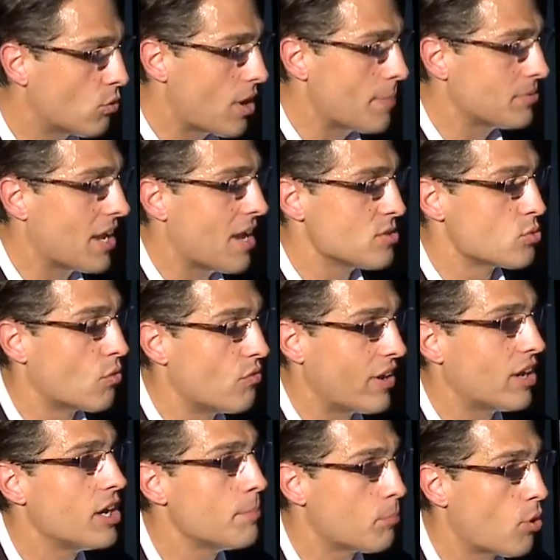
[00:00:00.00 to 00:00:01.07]
reptiles were
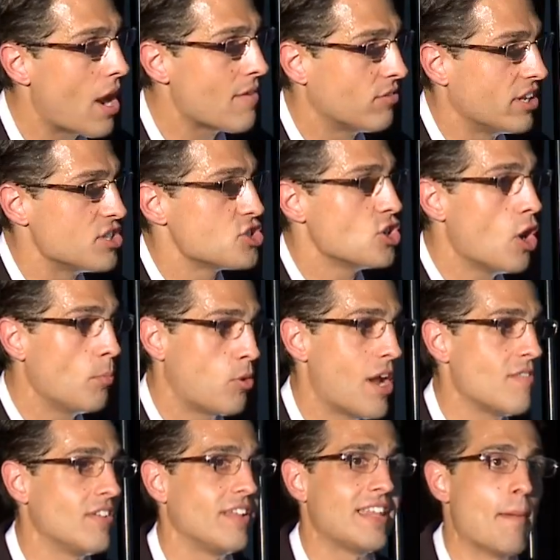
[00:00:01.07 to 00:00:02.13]
very prevalent, so
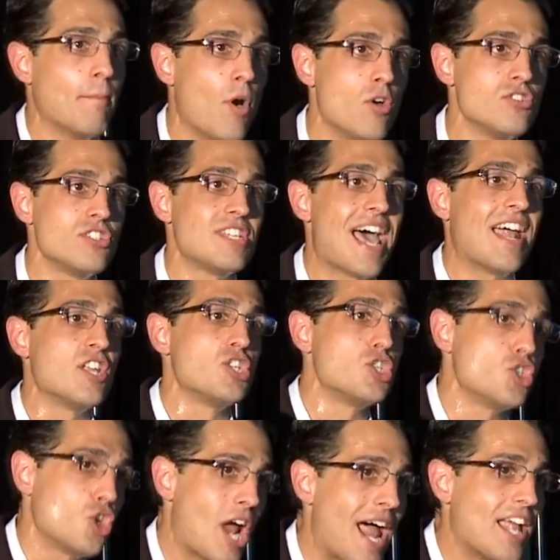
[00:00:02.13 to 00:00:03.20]
prevalent that Moses had a
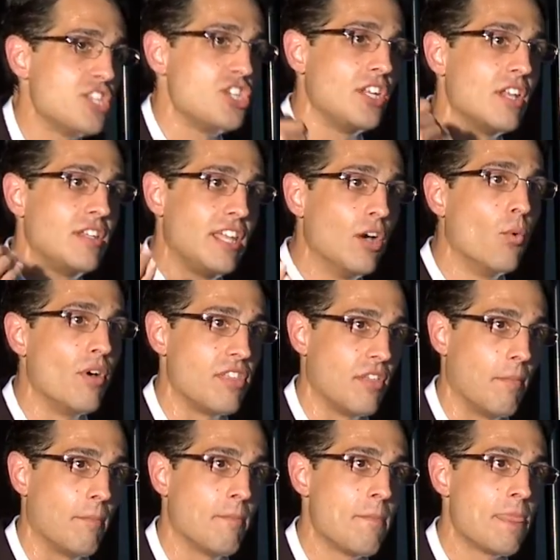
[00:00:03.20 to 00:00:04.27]
strategy to deal with them.
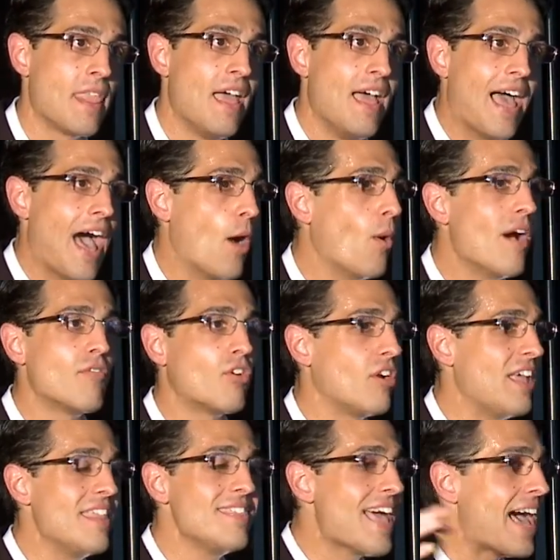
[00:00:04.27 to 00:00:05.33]
However,
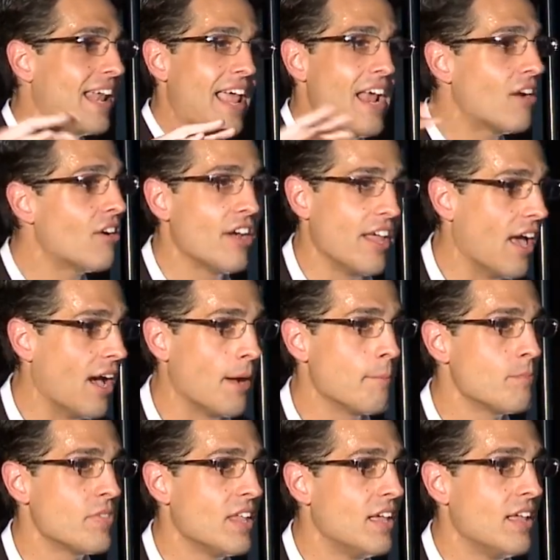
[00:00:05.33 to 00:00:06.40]
in that area,
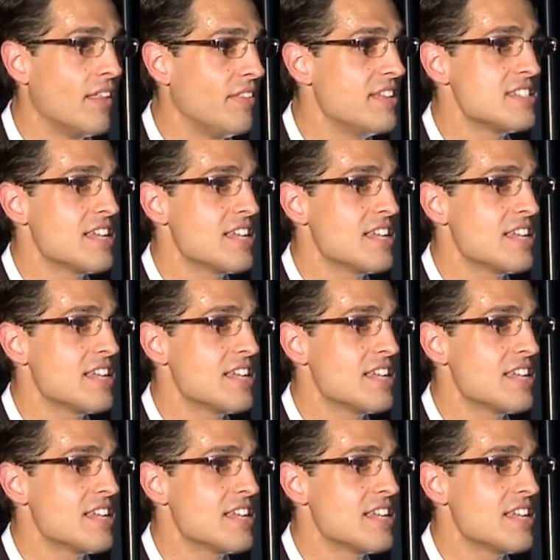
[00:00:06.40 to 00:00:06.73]
this